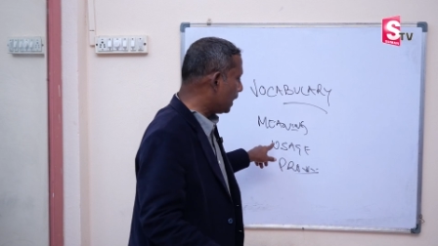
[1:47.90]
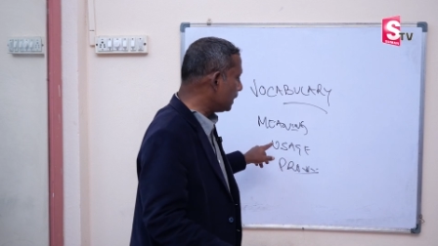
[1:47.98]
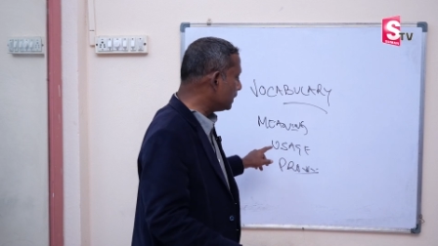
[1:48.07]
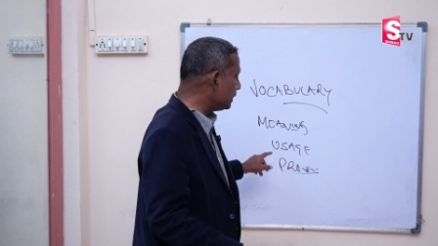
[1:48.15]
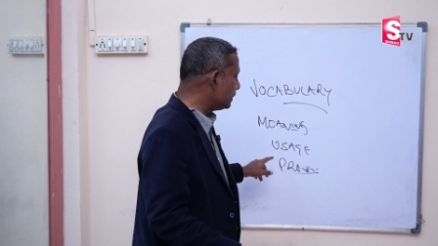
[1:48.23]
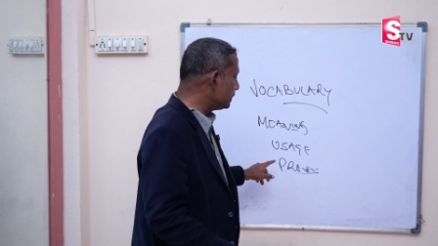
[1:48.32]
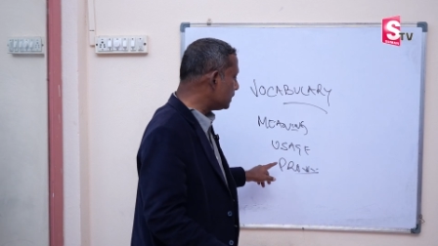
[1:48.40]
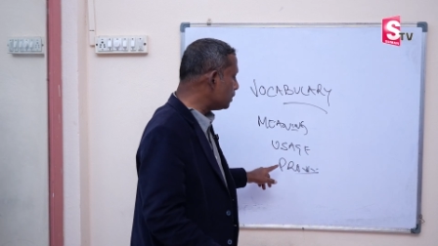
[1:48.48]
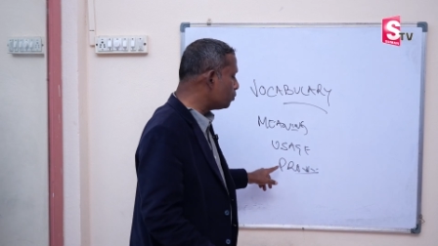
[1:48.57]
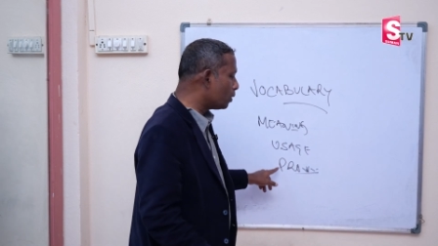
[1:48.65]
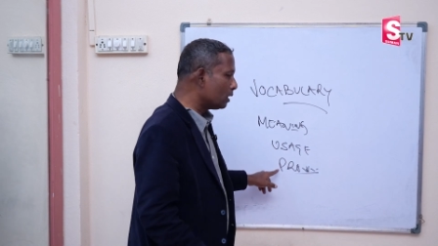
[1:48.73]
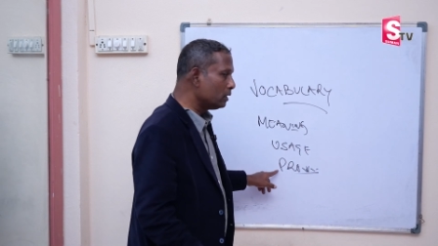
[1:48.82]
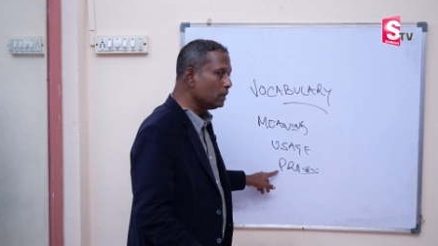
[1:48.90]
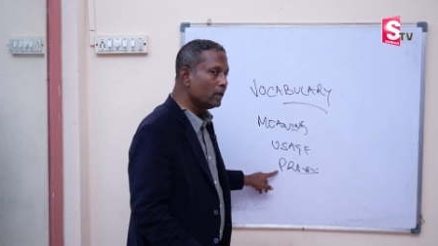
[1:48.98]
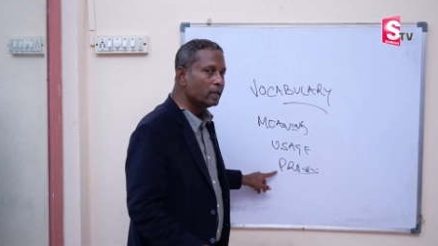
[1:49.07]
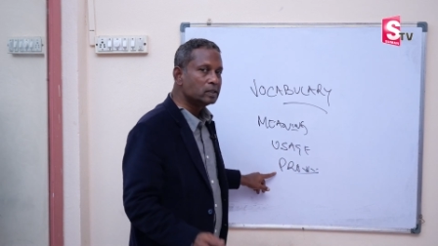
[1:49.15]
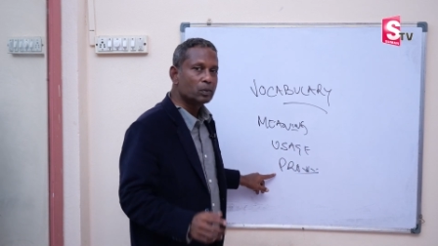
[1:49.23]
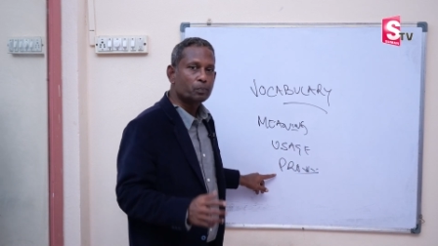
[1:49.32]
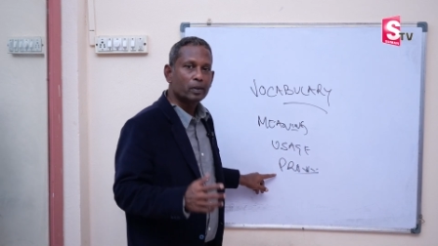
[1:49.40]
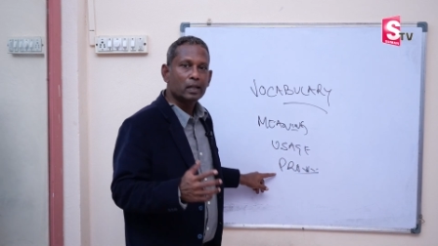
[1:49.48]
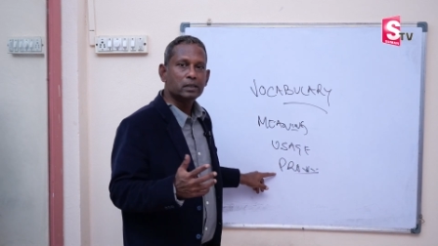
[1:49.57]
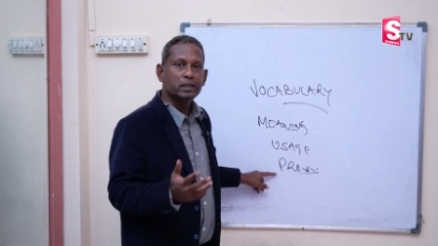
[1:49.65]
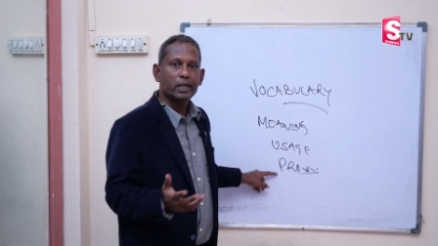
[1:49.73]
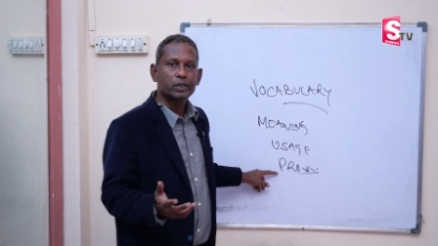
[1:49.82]
And the third one is the
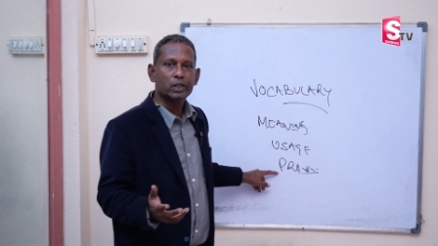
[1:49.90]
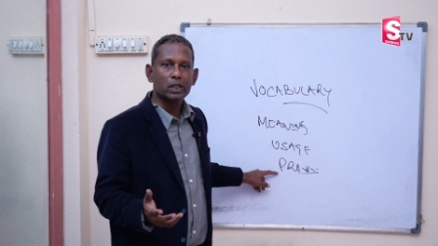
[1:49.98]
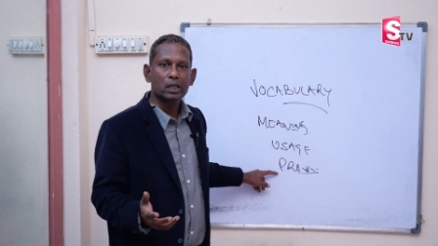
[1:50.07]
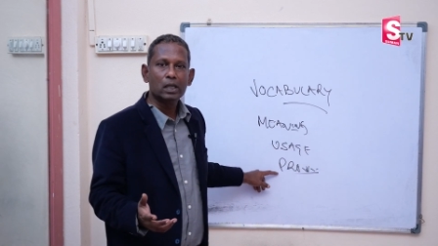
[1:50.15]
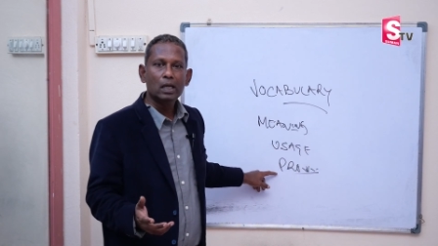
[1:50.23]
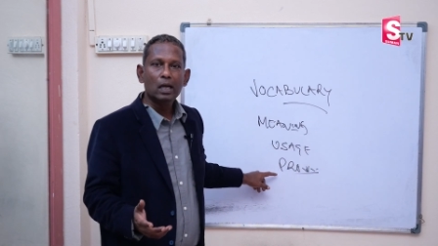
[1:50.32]
pronunciation.